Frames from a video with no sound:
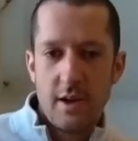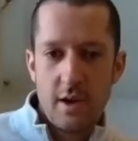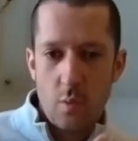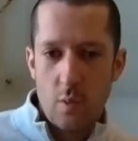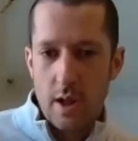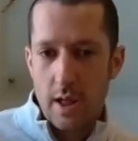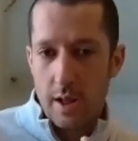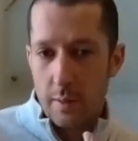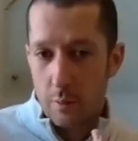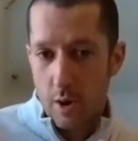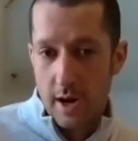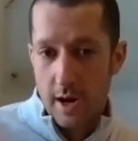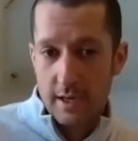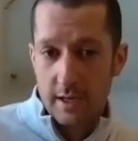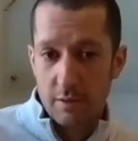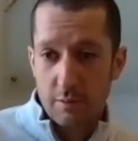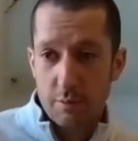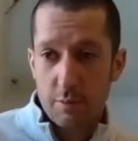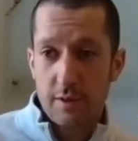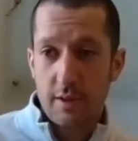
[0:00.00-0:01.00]
while I'm
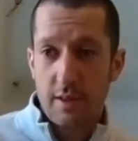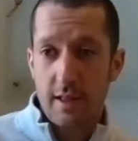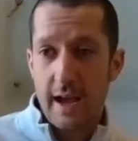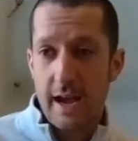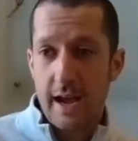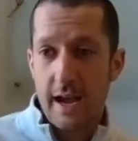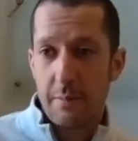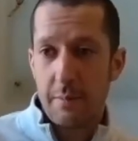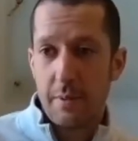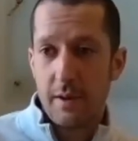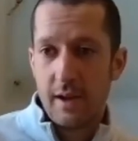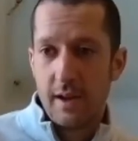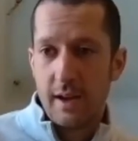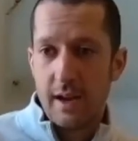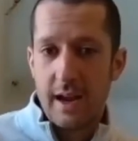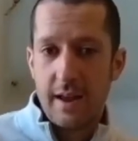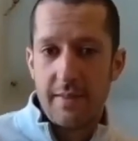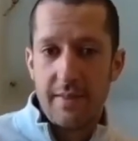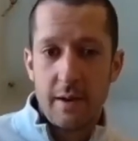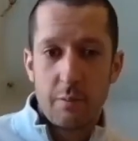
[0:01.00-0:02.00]
walking through the lab,
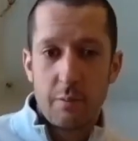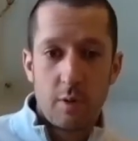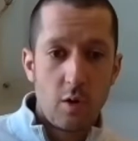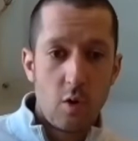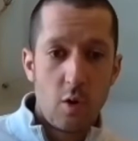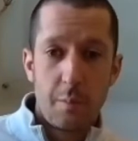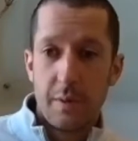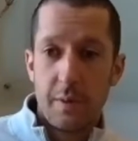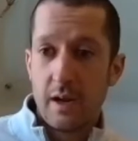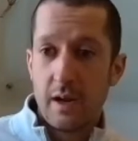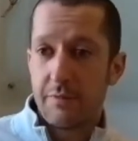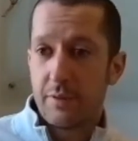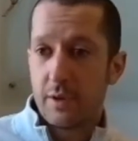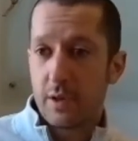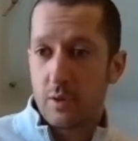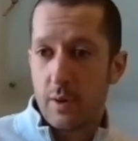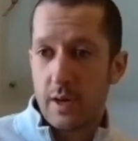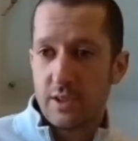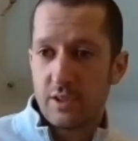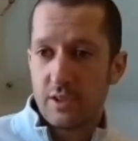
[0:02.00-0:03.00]
and then we'll open up for
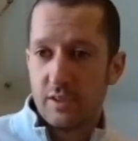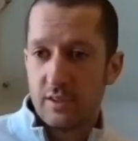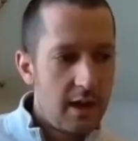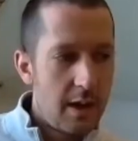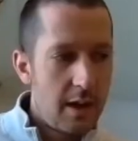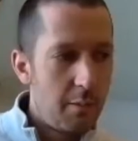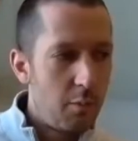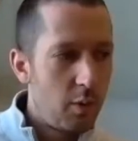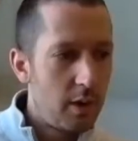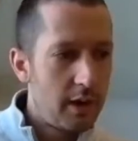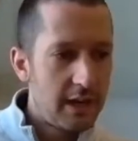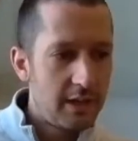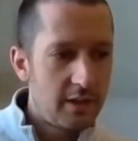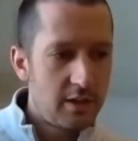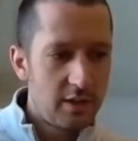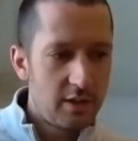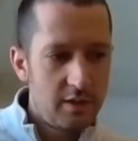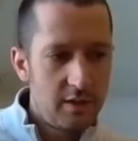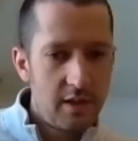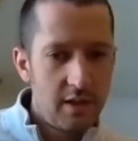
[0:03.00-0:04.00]
questions. I'm going to
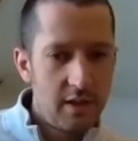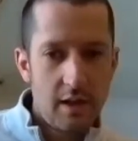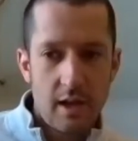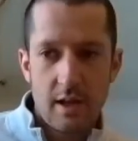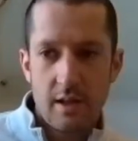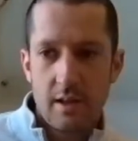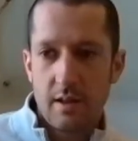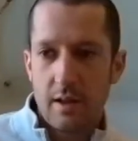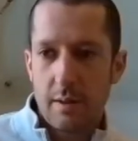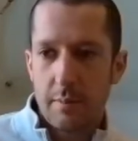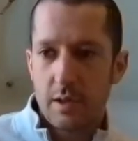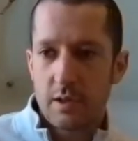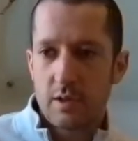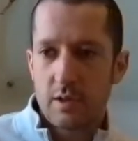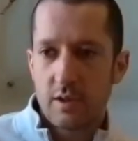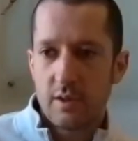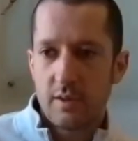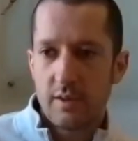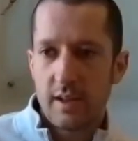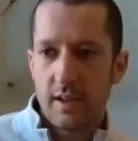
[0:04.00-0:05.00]
turn
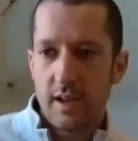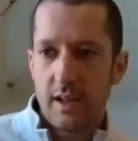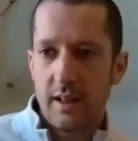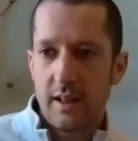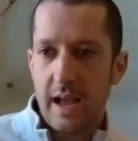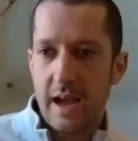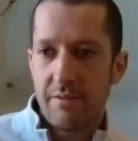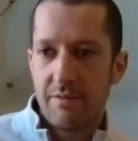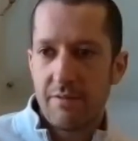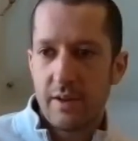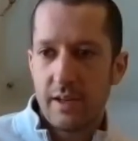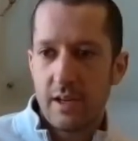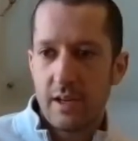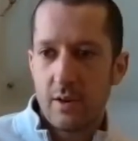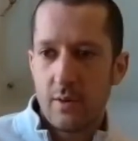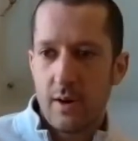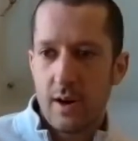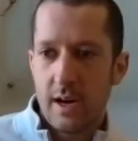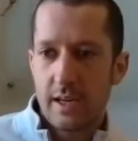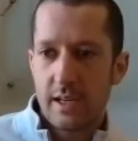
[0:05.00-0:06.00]
the lab
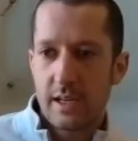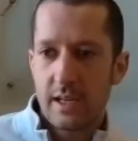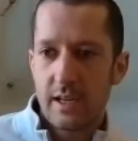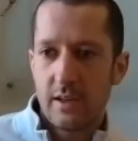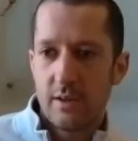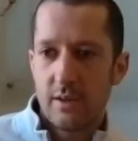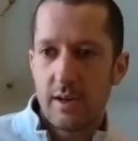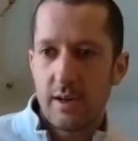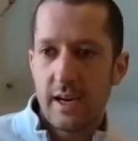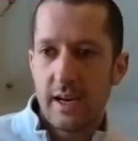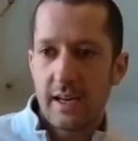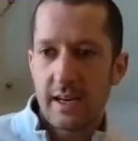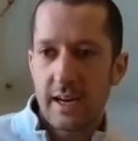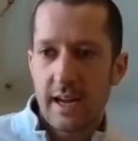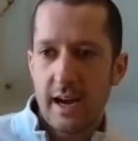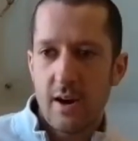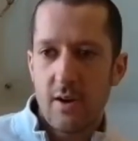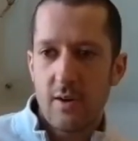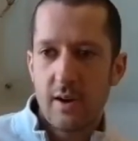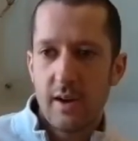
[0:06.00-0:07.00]
video on here right
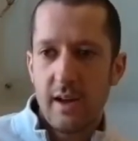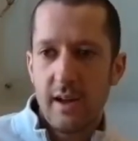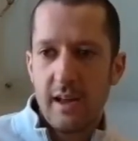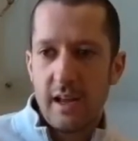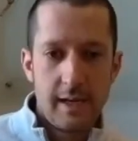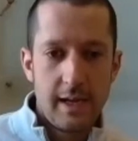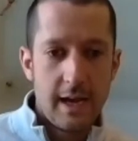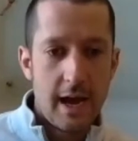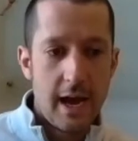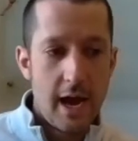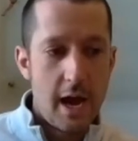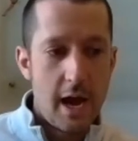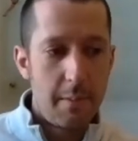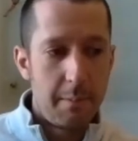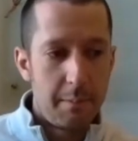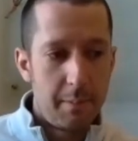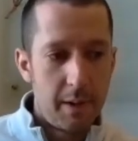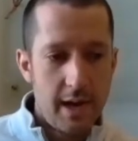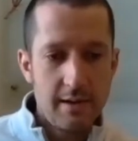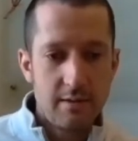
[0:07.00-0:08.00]
now.
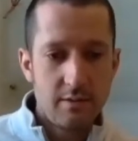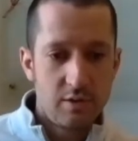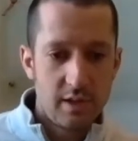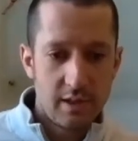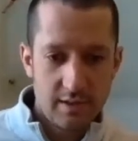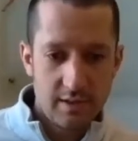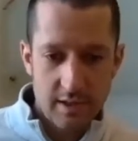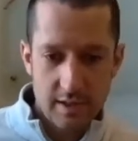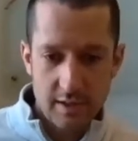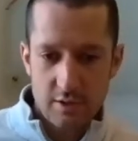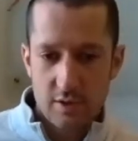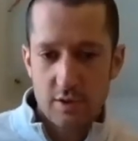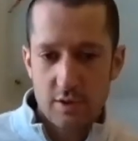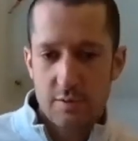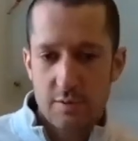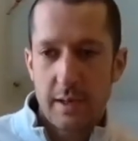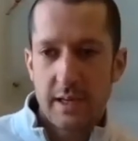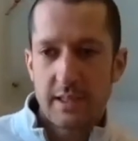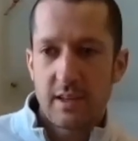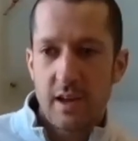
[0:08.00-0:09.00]
But just to introduce
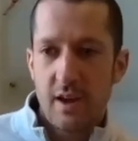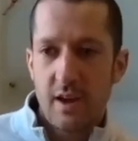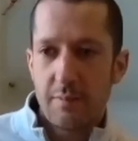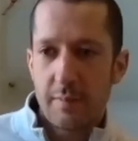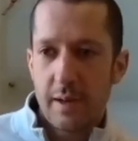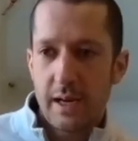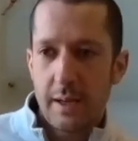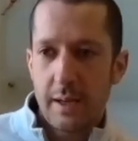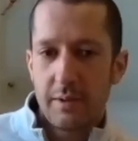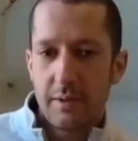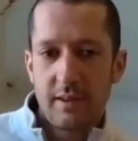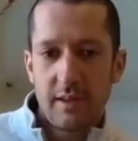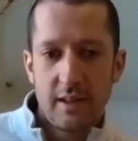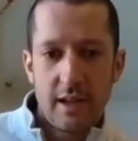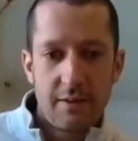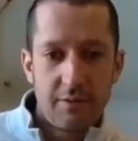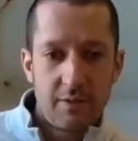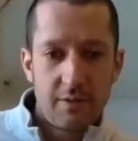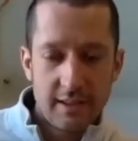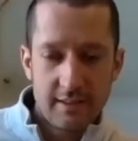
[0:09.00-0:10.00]
myself, my name is
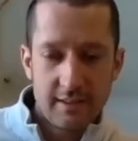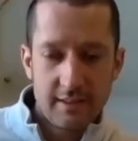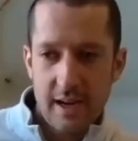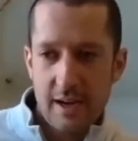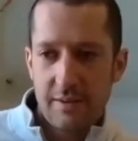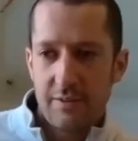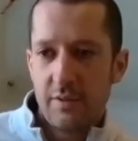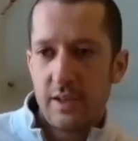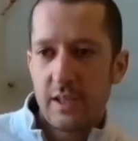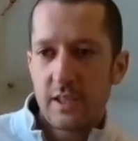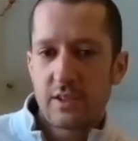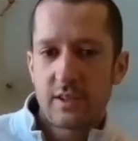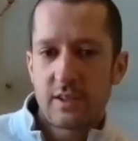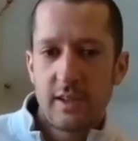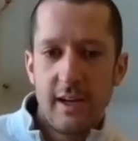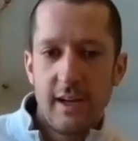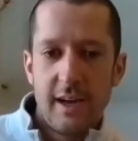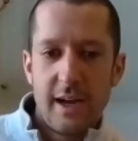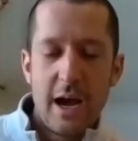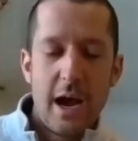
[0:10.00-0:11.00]
Vlaisavljevich.
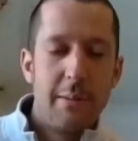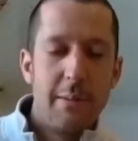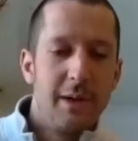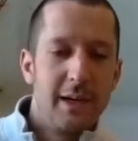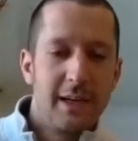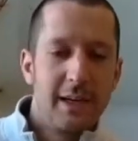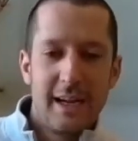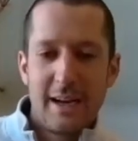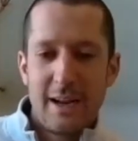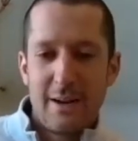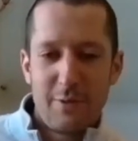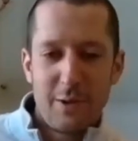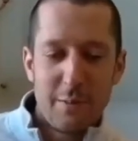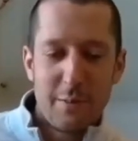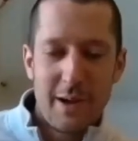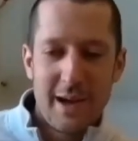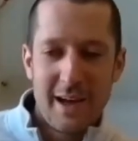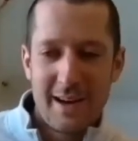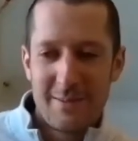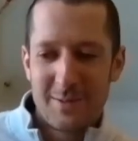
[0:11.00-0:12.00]
Again, I feel
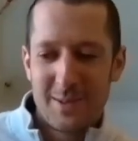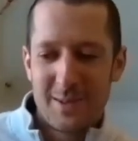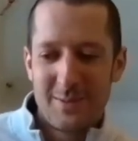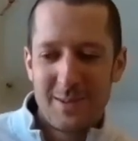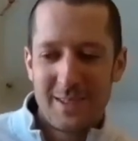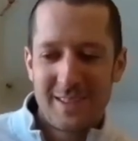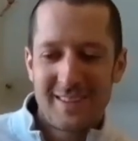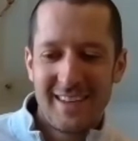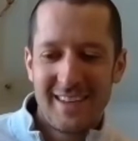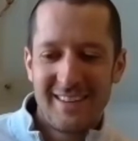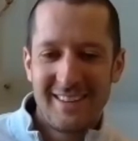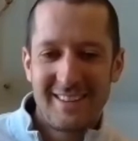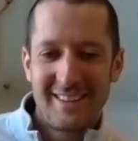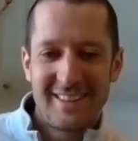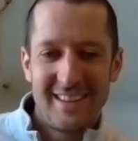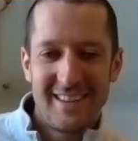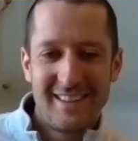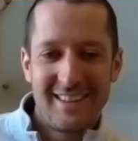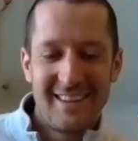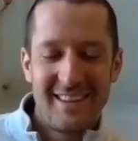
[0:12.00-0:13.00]
bad. I'm going to be saying this
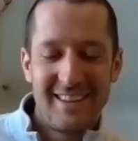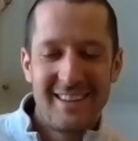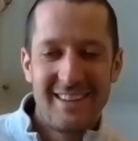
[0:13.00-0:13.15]
on